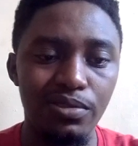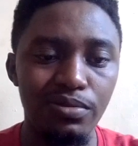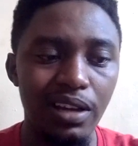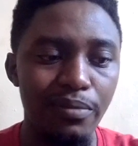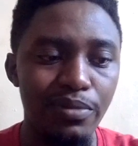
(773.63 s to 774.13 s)

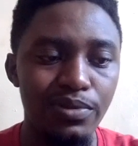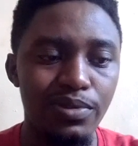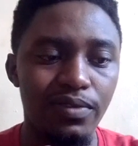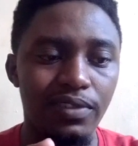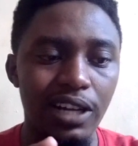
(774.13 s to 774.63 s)
through
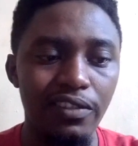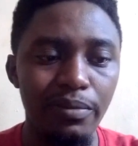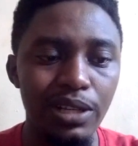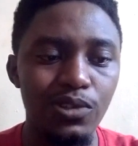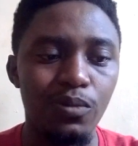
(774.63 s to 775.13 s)
abuse of
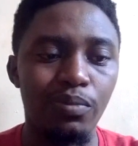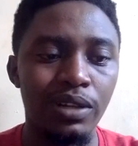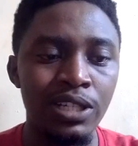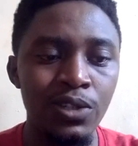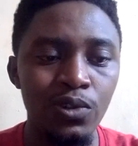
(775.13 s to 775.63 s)
government or
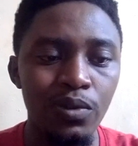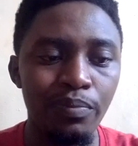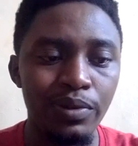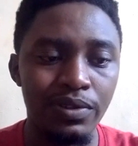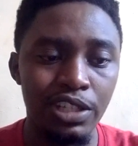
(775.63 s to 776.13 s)
political
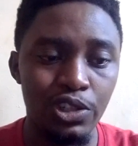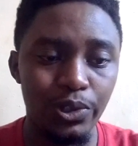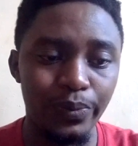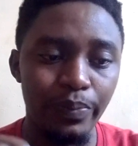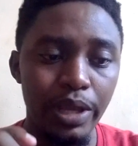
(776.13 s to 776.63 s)

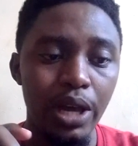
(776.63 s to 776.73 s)
position,